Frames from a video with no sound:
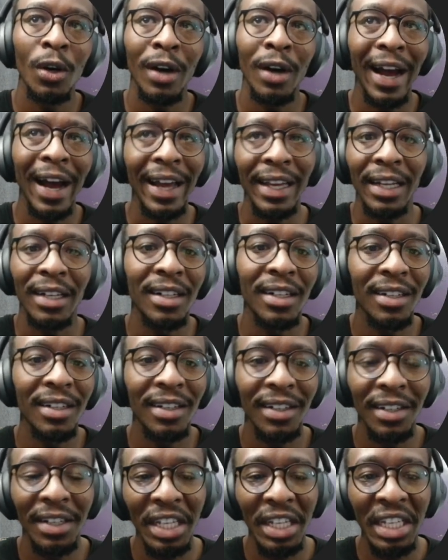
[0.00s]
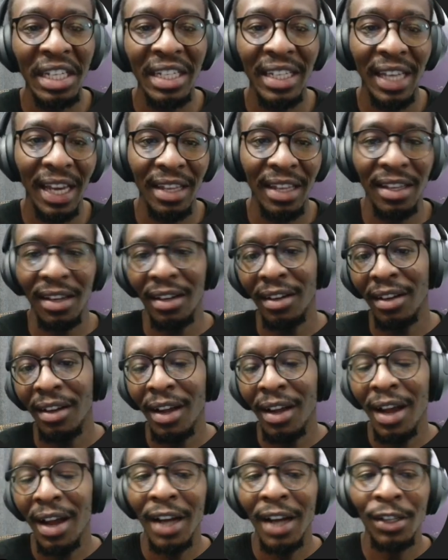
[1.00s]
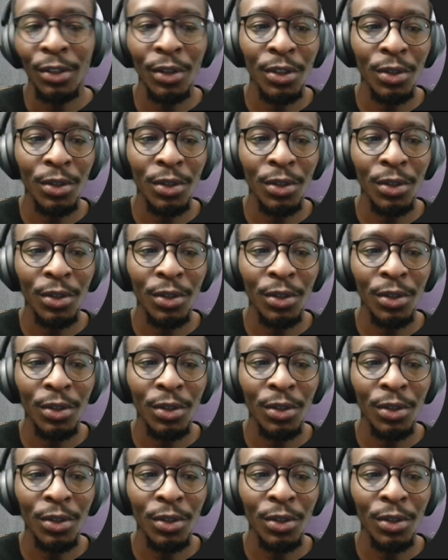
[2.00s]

hike in Kenya. So